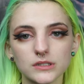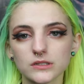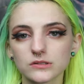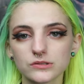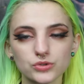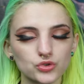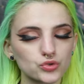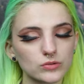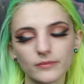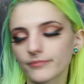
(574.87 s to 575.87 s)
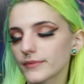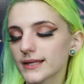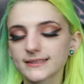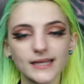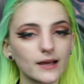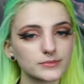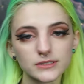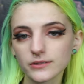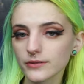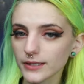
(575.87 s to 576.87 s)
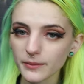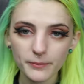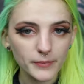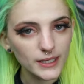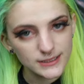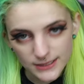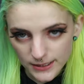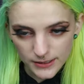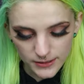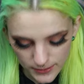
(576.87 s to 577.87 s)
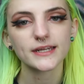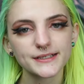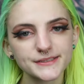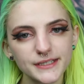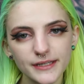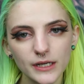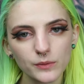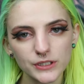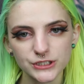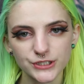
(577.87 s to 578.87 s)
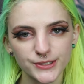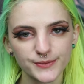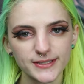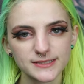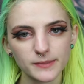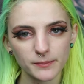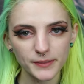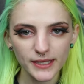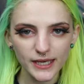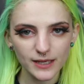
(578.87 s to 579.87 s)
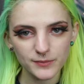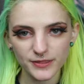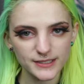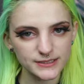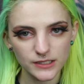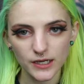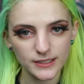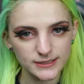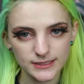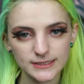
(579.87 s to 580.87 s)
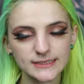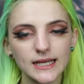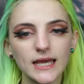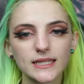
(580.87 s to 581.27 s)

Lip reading: because It's absolutely amazing. The next thing that I want to show you is my pink amethyst goddesses.